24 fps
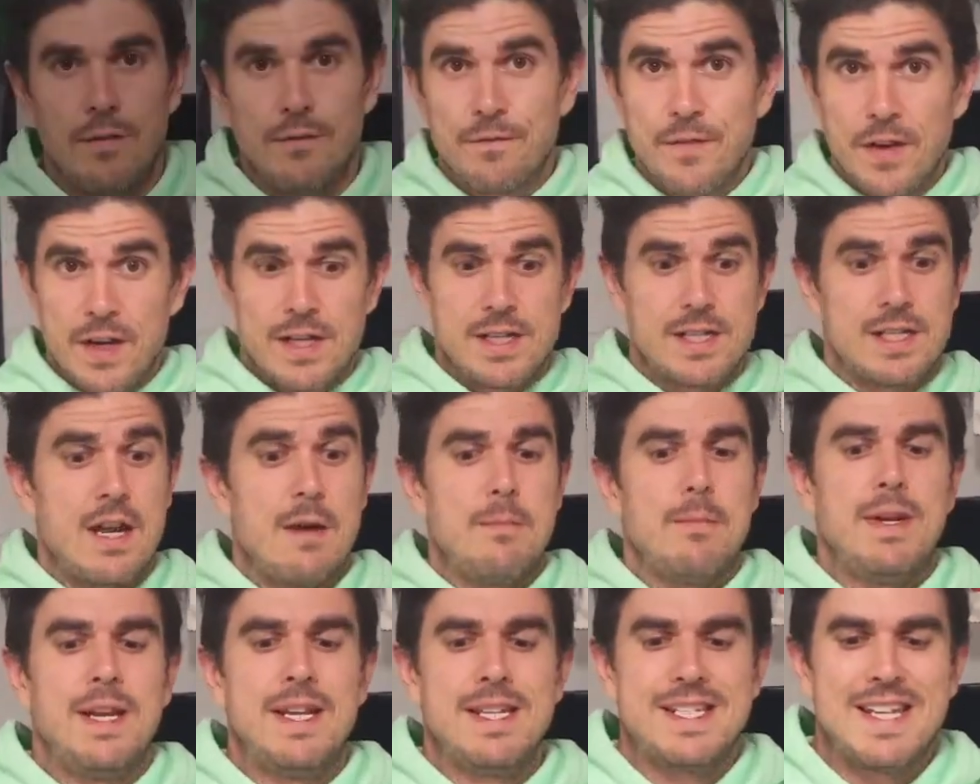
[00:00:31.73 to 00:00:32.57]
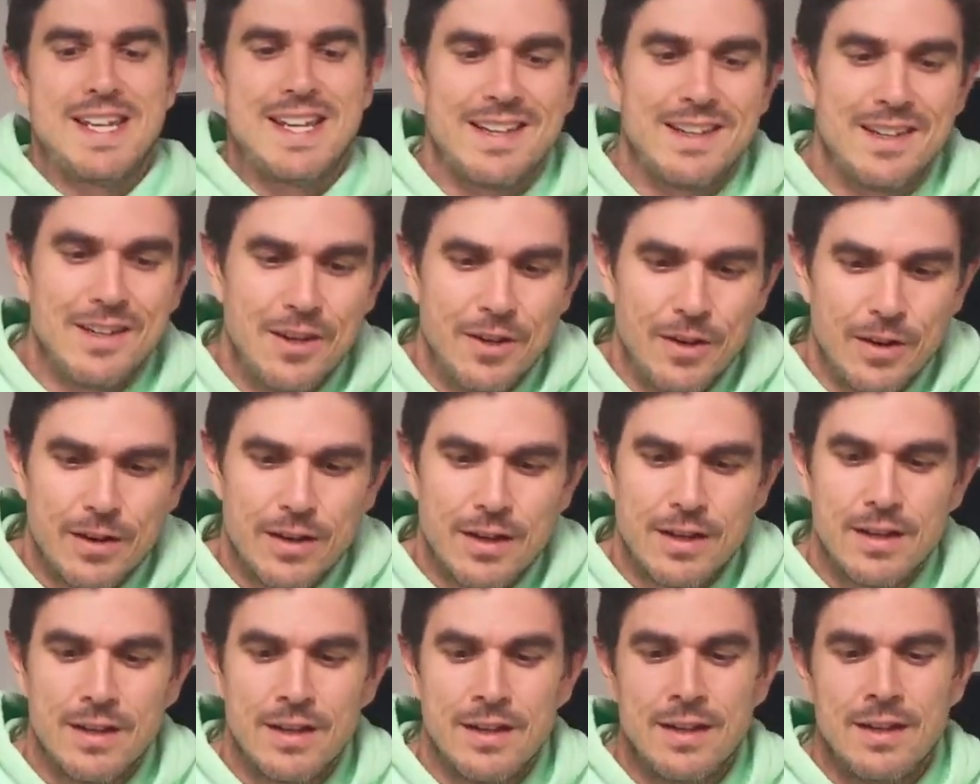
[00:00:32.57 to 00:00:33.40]
first up, let's take a look
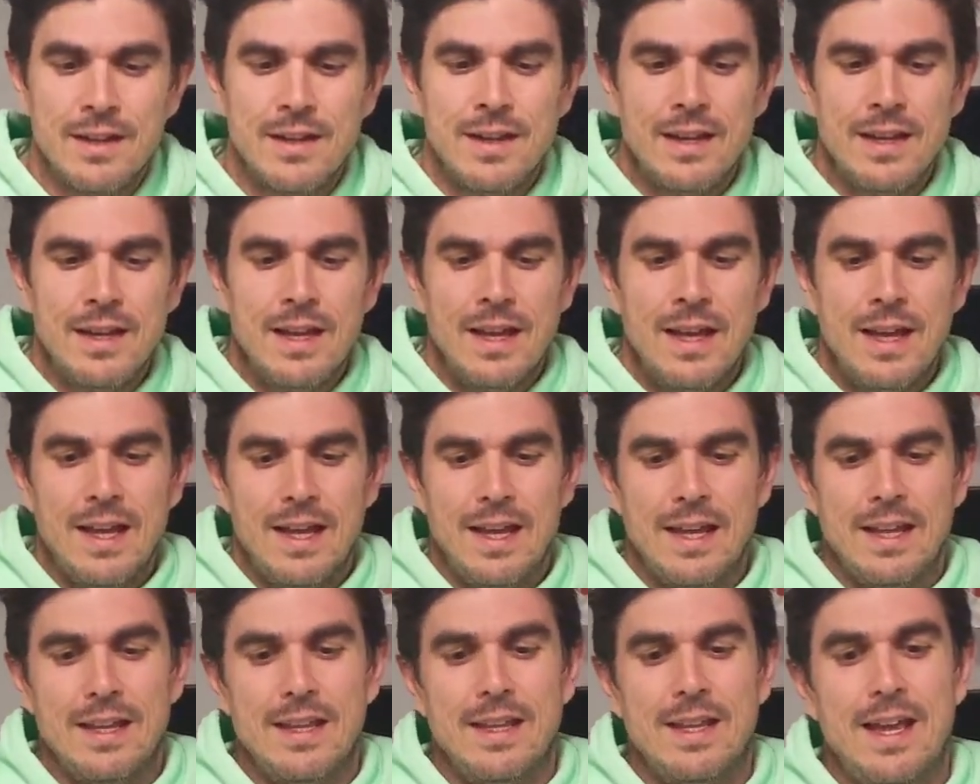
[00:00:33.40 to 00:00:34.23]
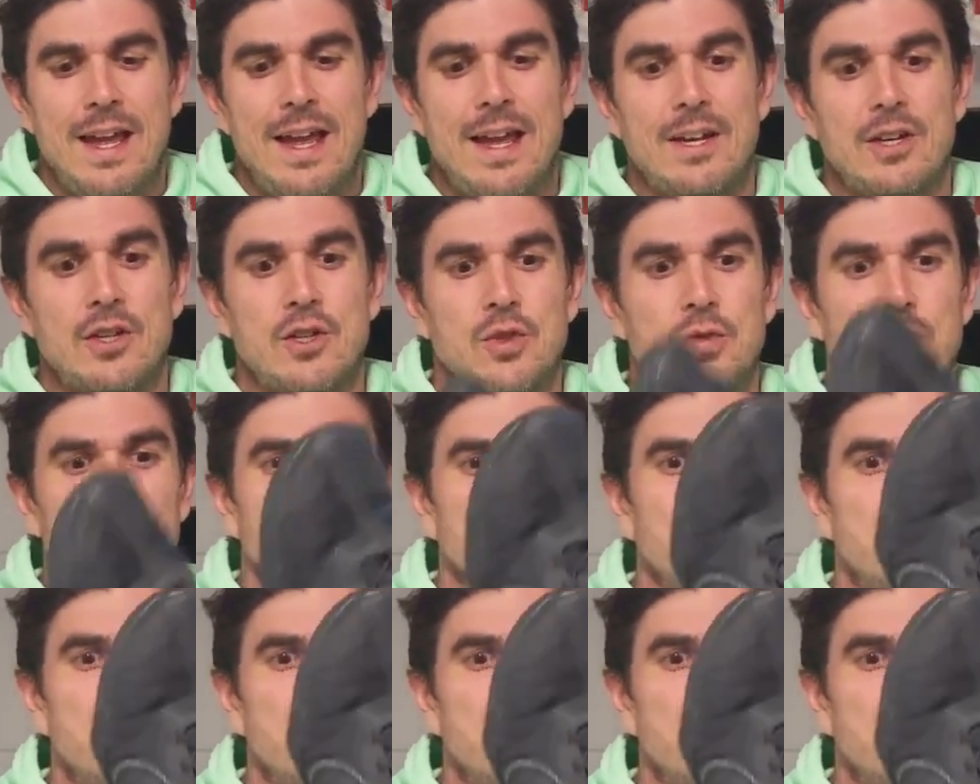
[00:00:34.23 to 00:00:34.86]
at the actual